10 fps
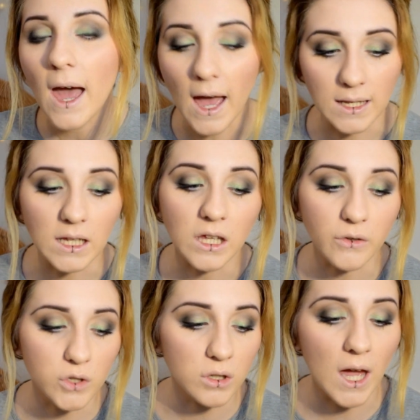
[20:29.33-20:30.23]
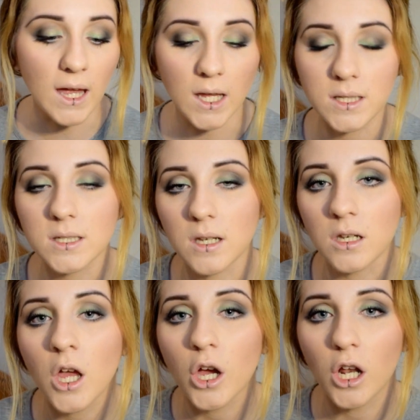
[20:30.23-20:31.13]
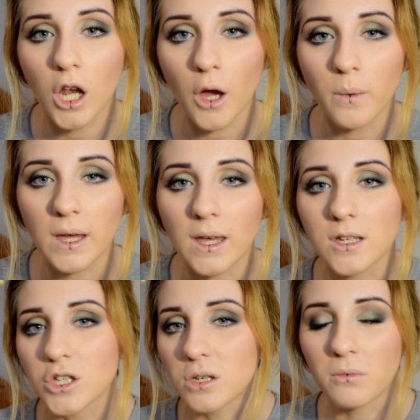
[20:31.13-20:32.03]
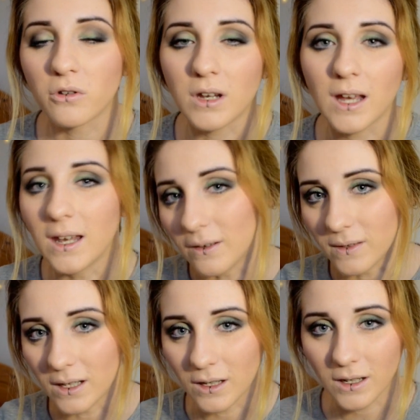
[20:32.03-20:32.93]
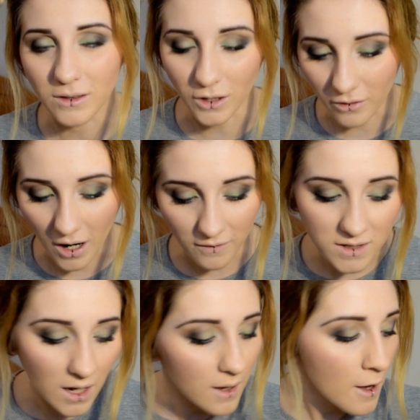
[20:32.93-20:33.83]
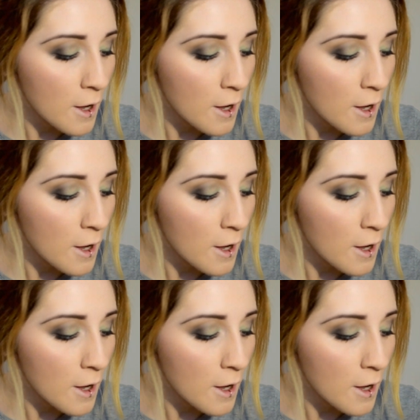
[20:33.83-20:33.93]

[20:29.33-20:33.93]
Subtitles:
and it gives you that instant glowy, shimmery, lovely look that you're after.